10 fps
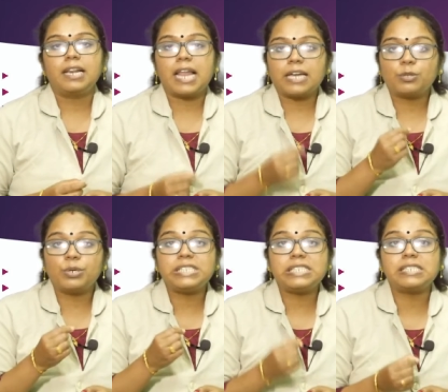
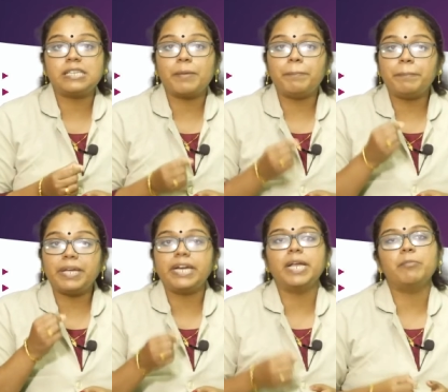language is a
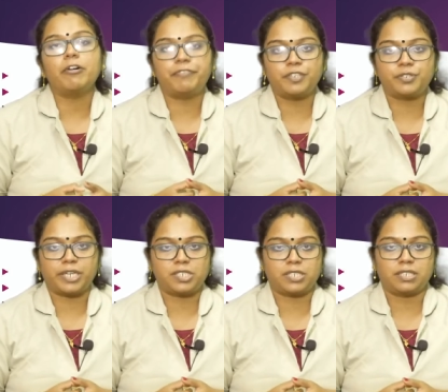medium of
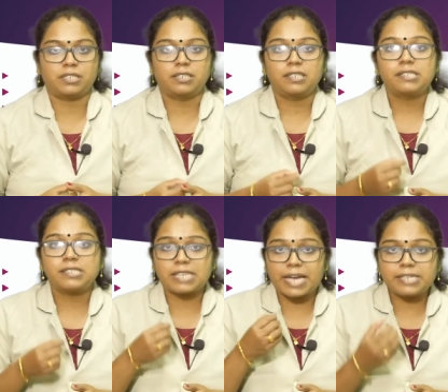literature,
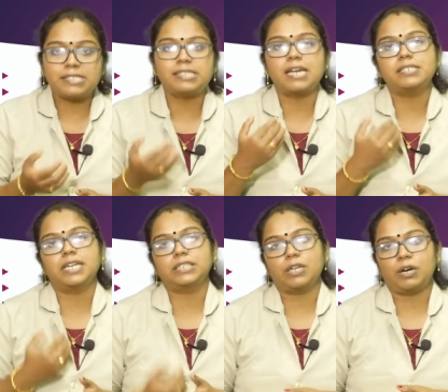science and
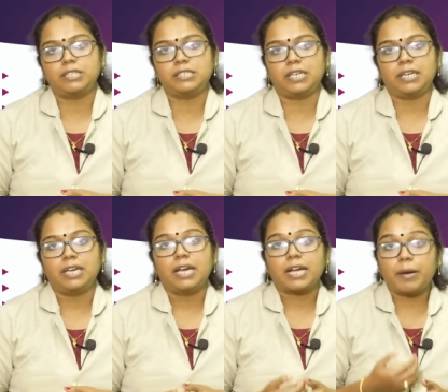technology,
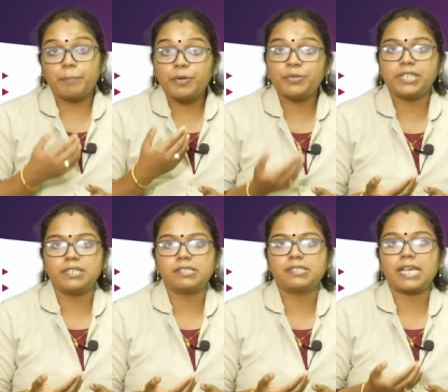
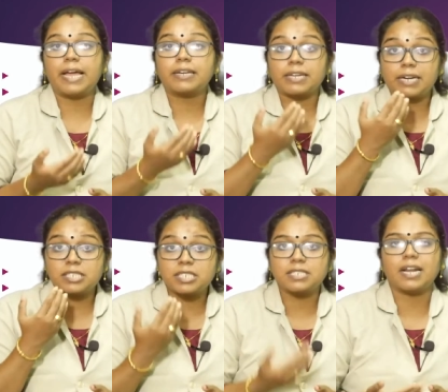computers and
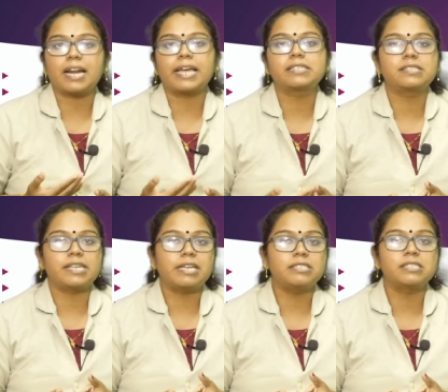cultural
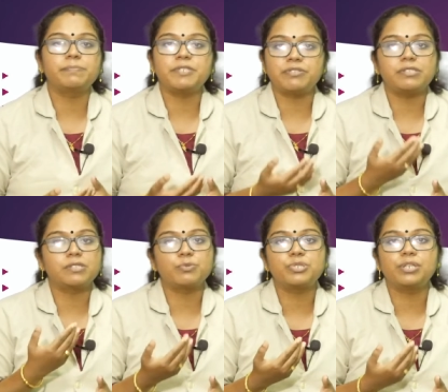exchanges between
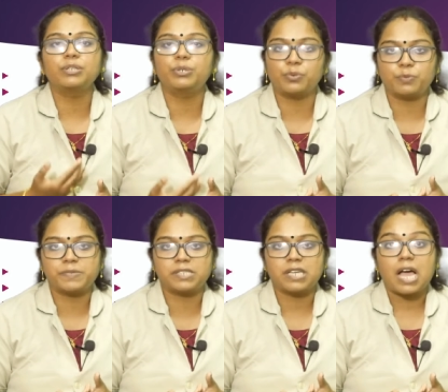social
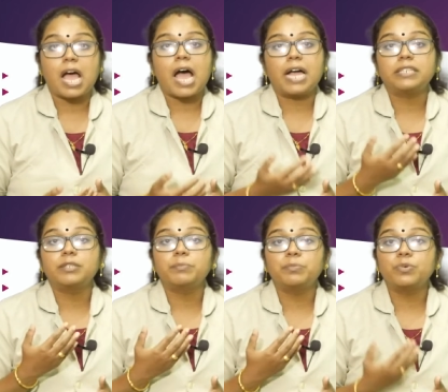groups, and
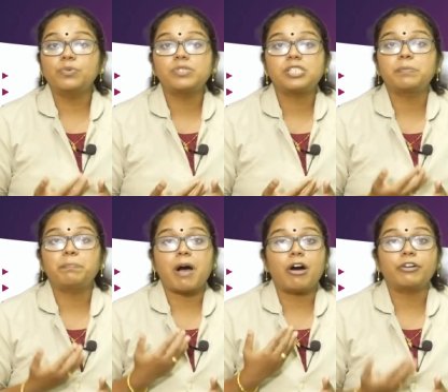the most
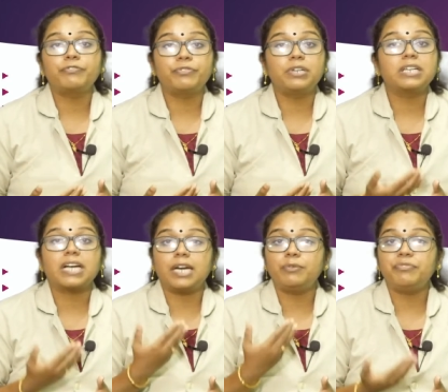powerful,
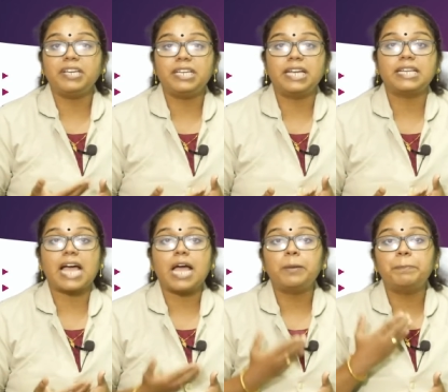convenient
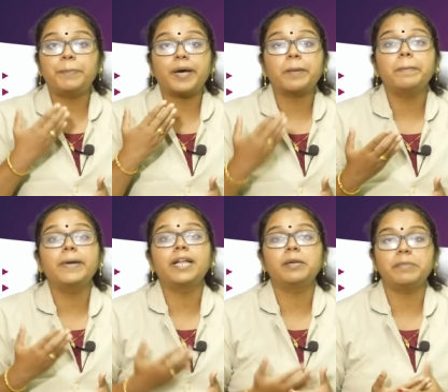and
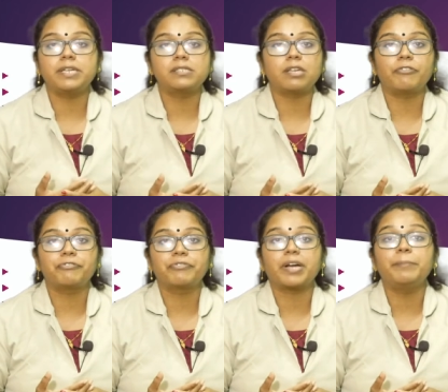permanent means of
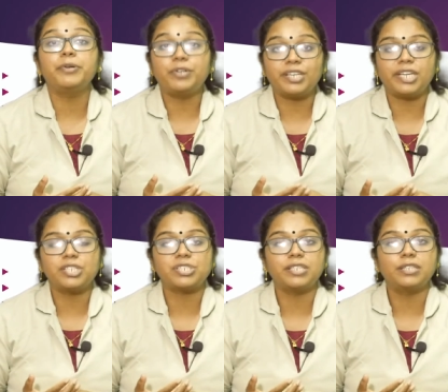
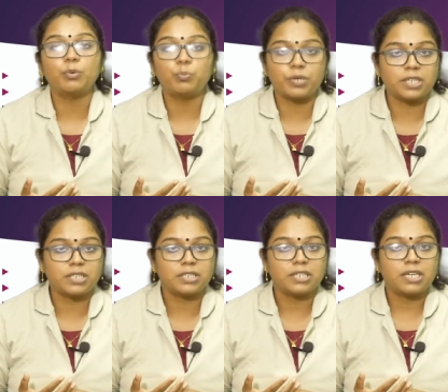communication in the world.